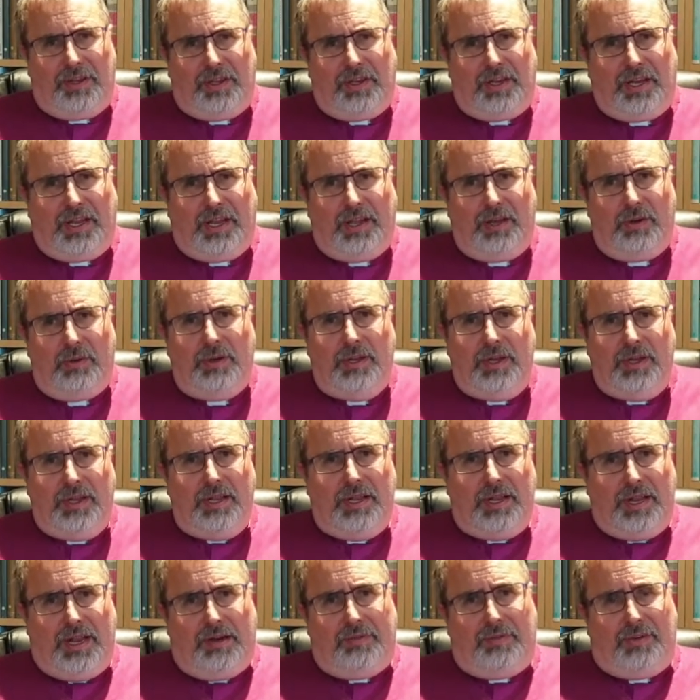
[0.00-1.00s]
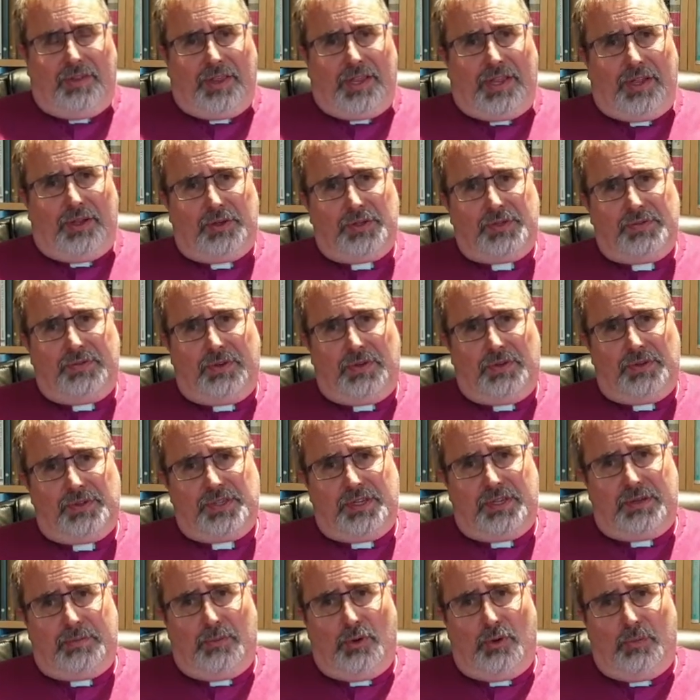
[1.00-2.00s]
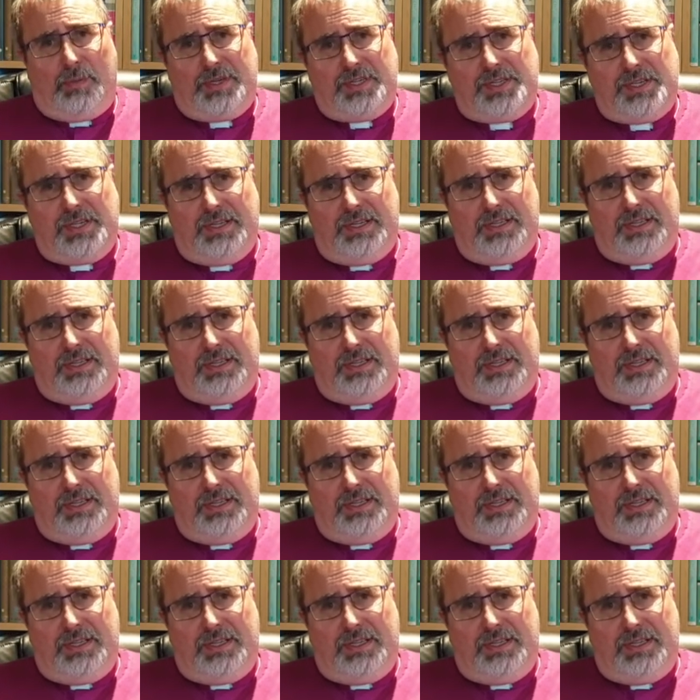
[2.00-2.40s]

and how everything else feels at the moment.